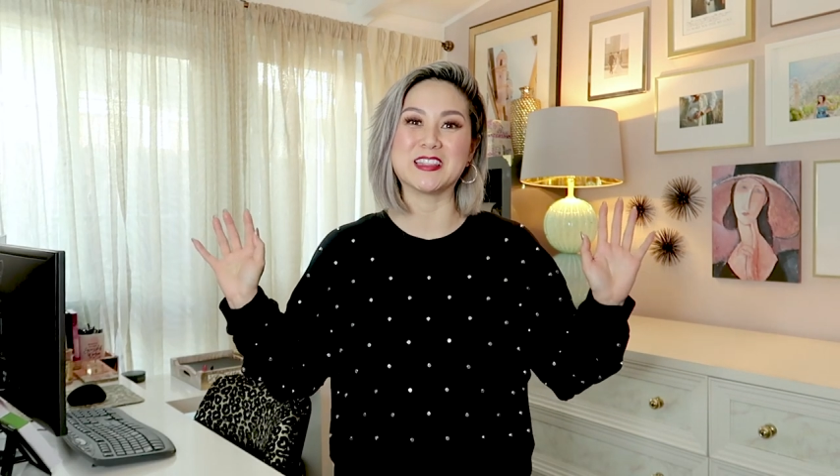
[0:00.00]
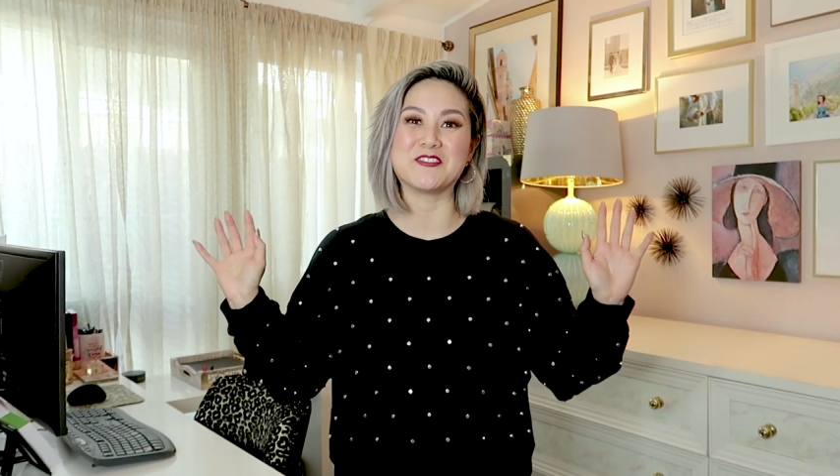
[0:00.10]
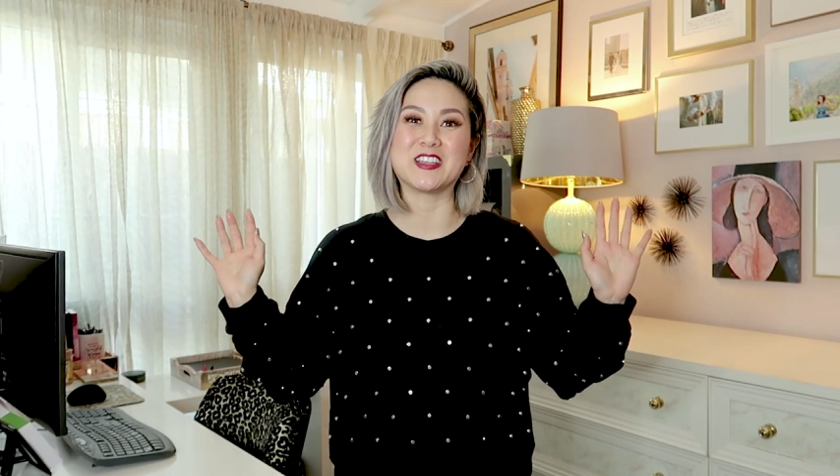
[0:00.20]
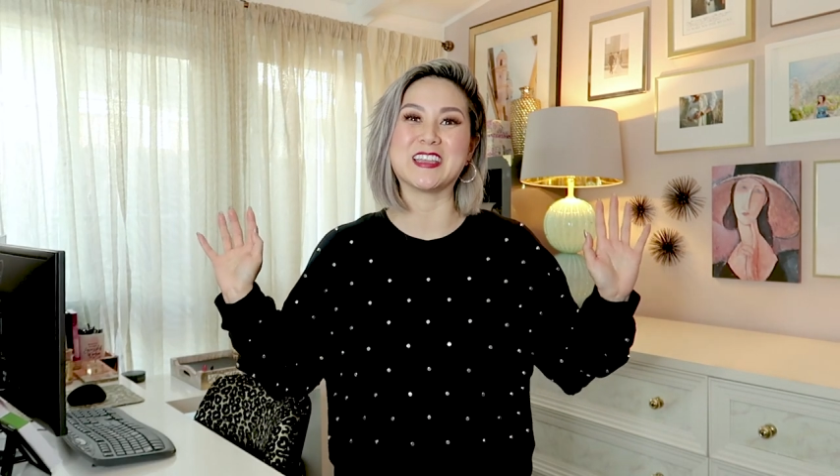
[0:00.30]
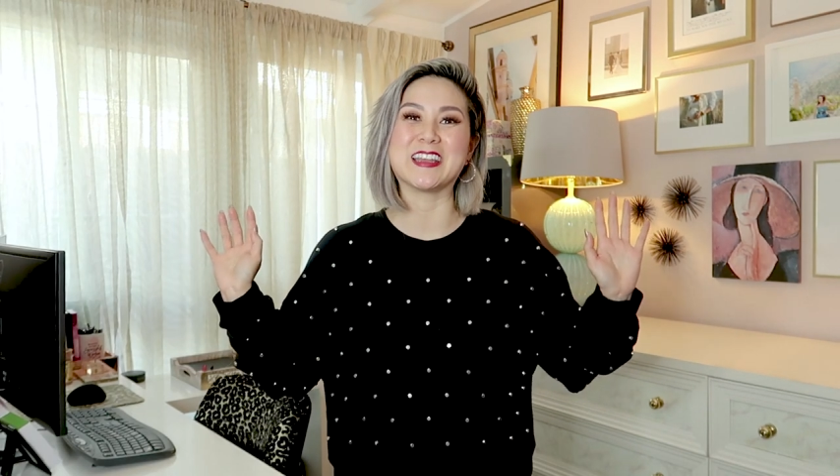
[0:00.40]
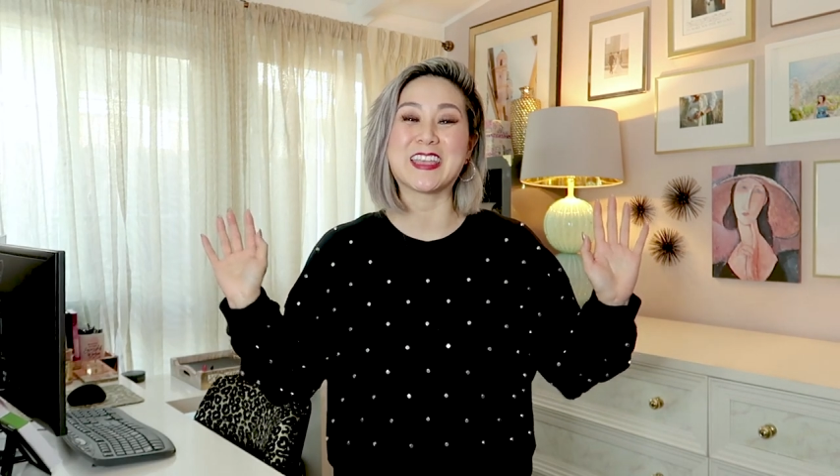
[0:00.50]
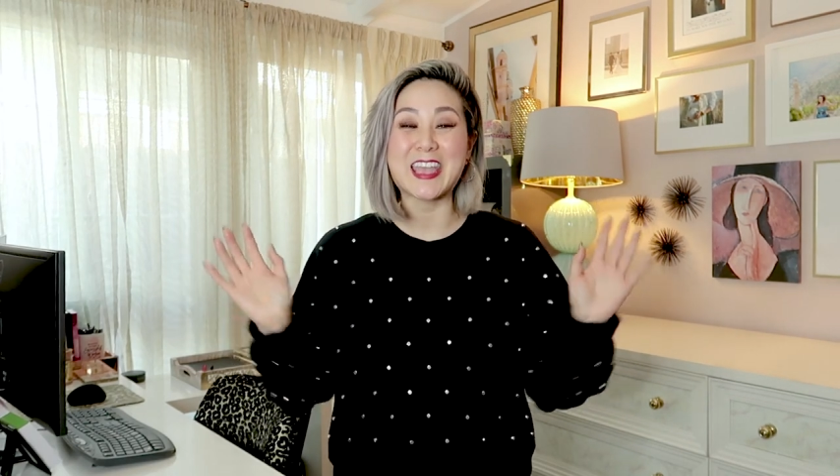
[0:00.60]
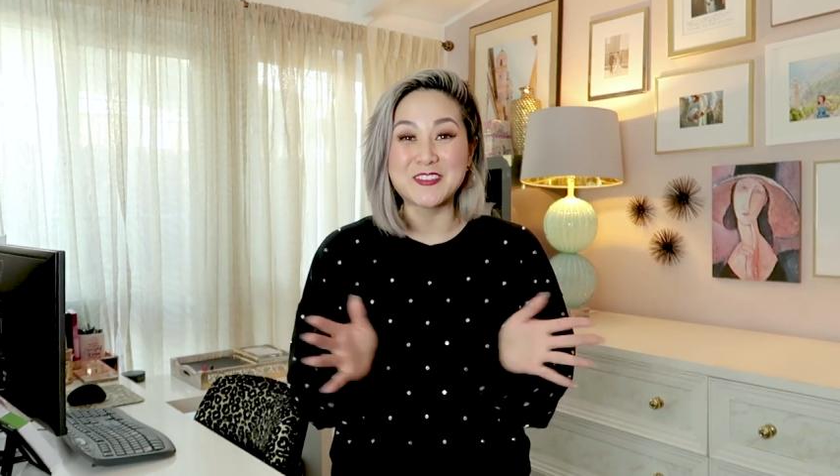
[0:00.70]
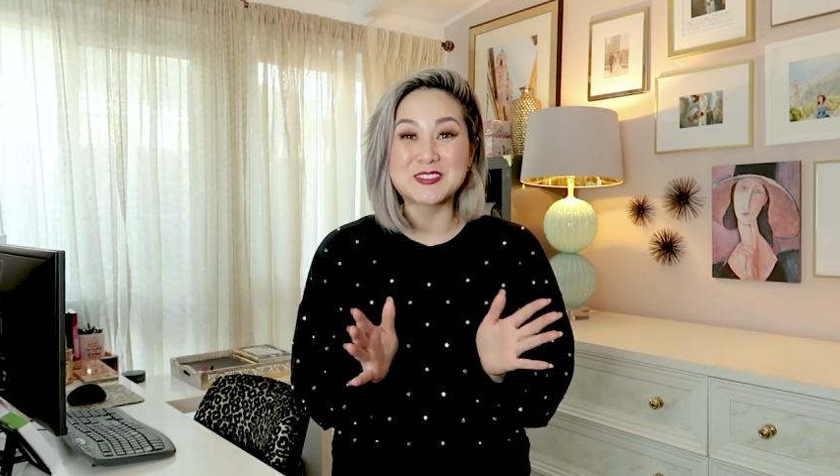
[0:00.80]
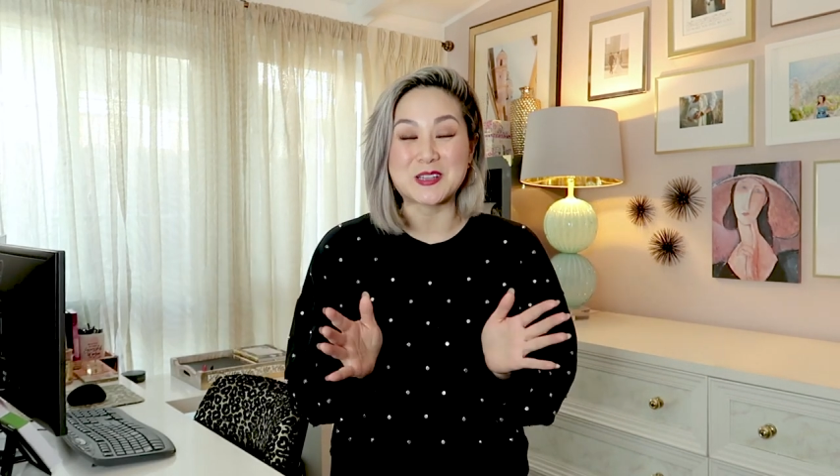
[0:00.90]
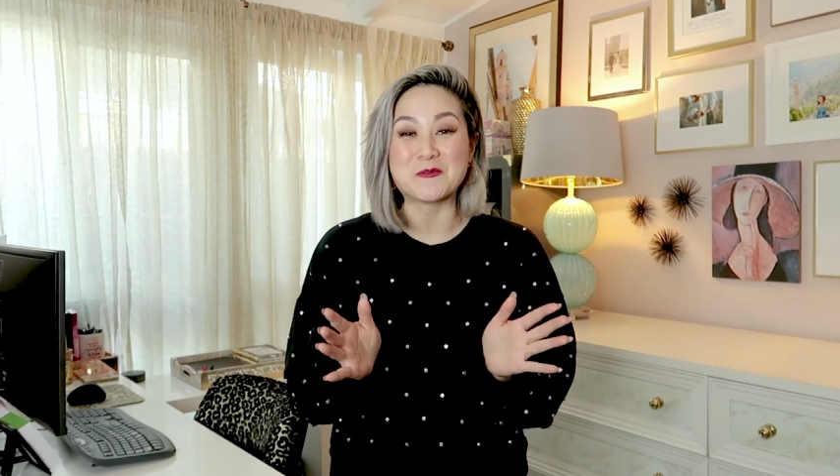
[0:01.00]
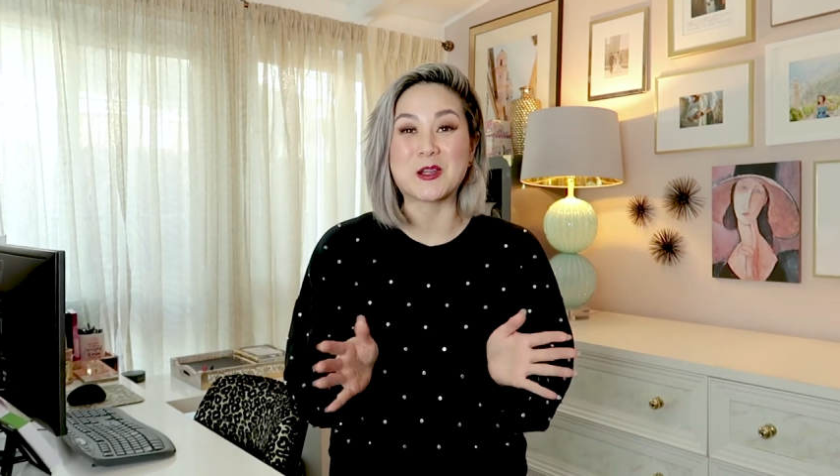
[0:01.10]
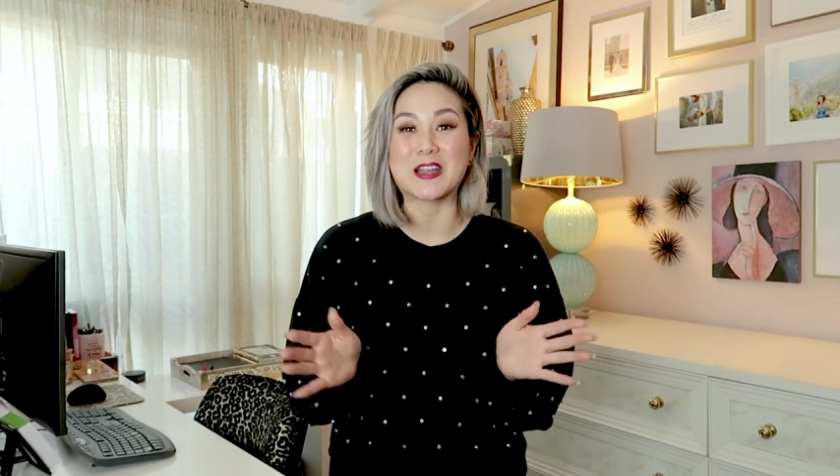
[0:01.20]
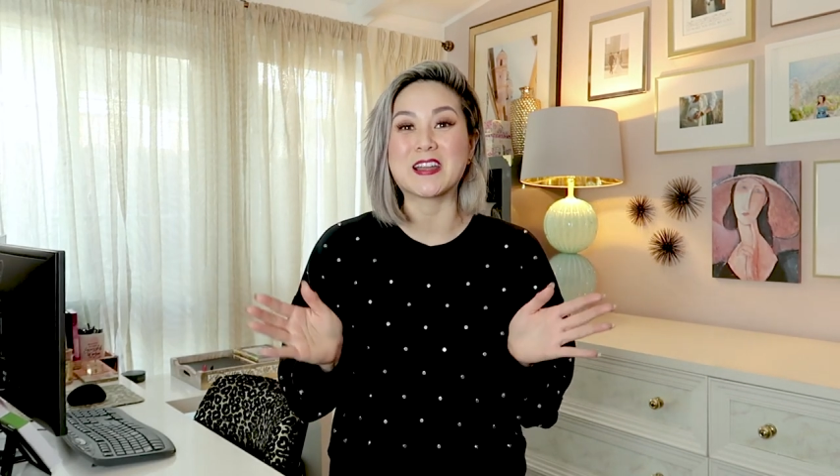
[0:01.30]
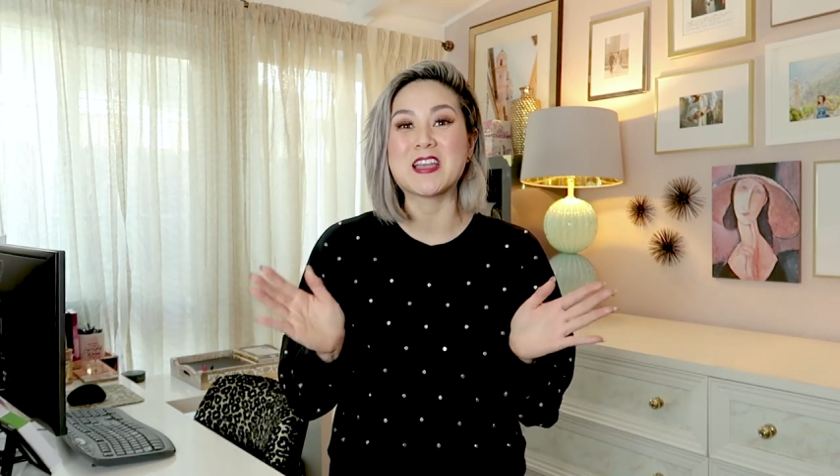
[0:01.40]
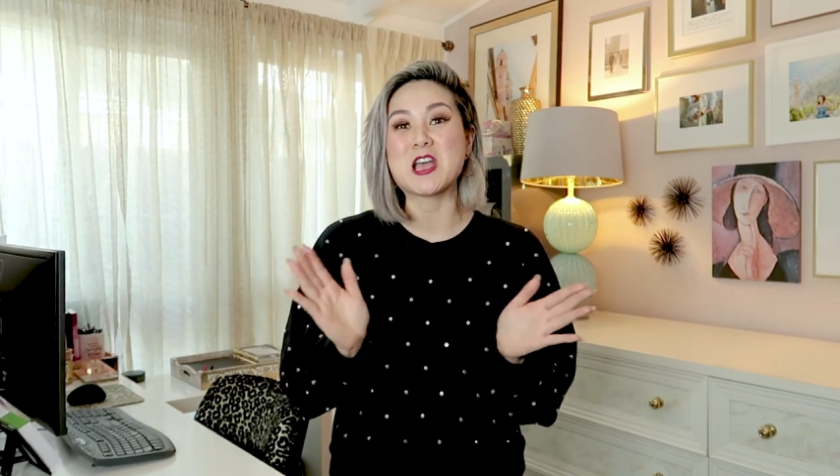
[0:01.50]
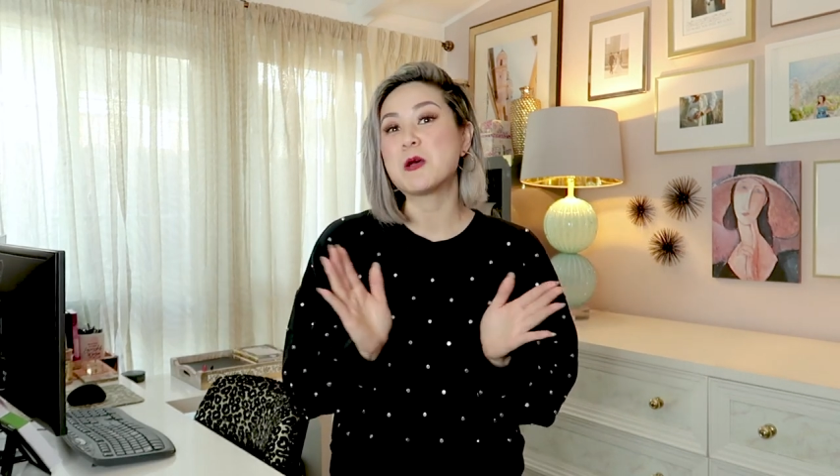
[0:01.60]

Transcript: living in a cave somewhere,